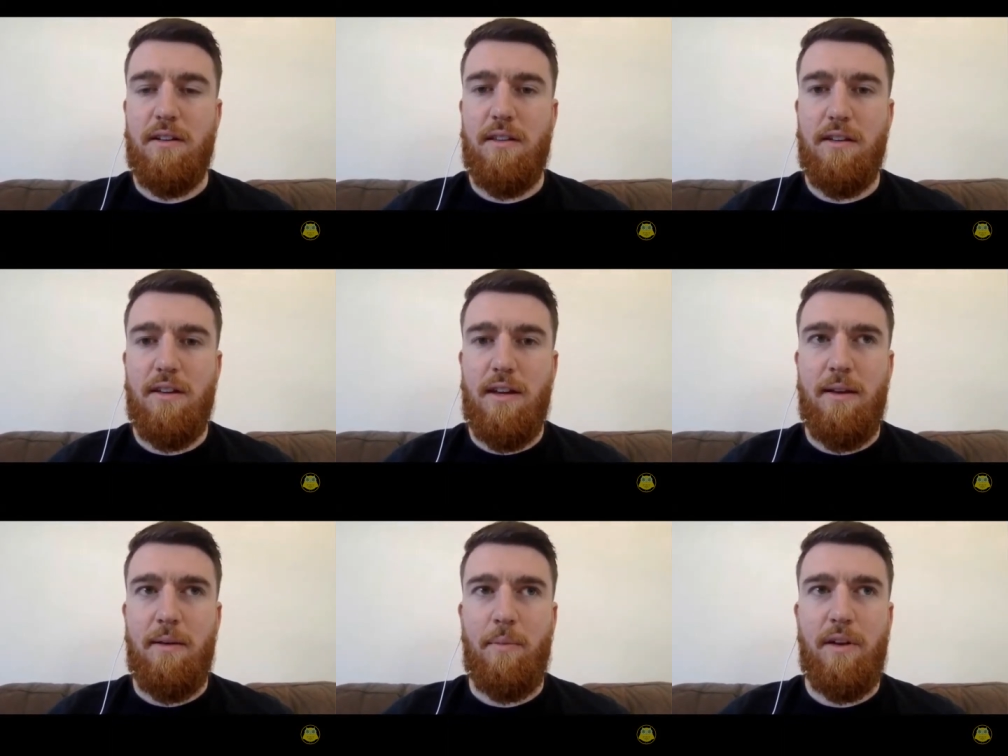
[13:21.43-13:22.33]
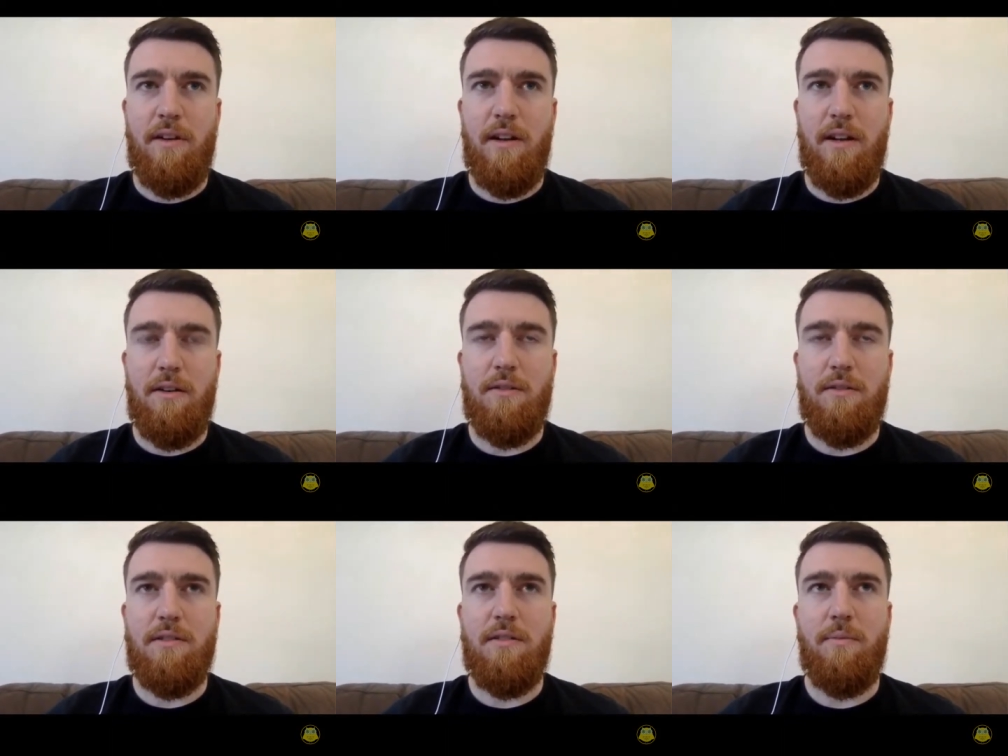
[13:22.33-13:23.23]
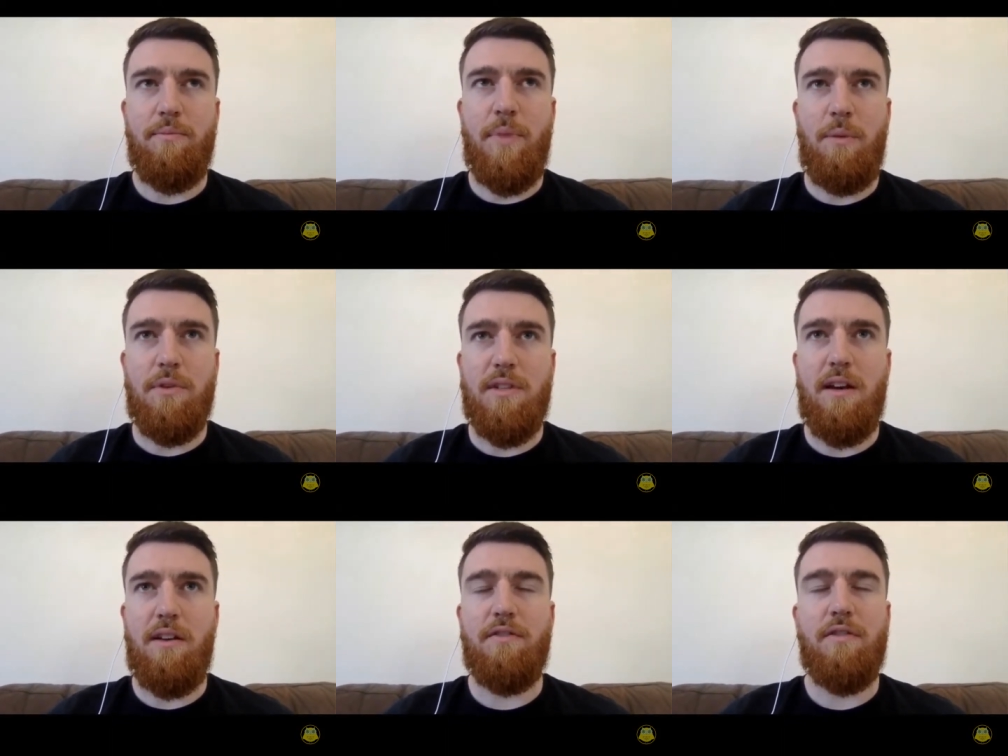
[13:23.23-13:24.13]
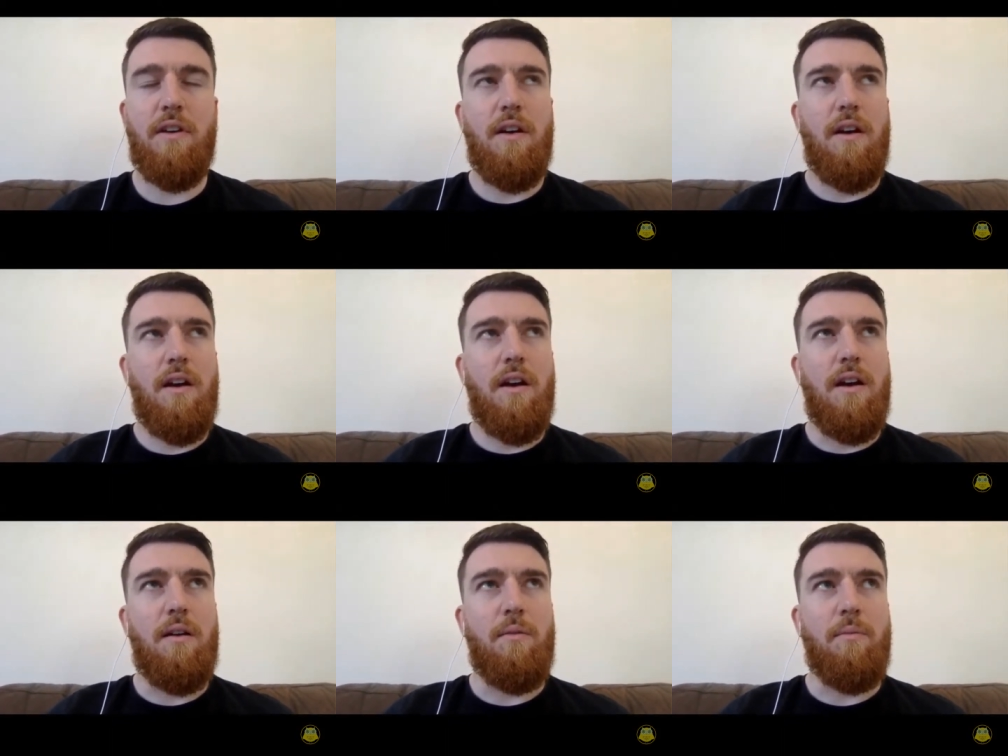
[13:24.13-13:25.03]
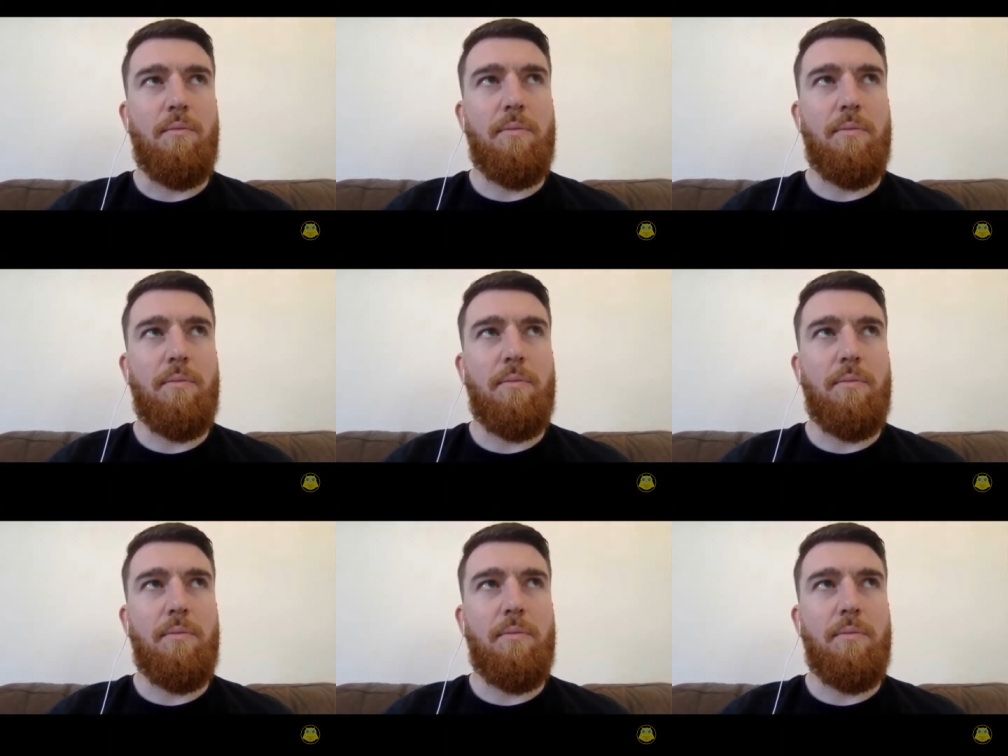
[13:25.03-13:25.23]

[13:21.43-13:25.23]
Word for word: I think um, it allows people to have um,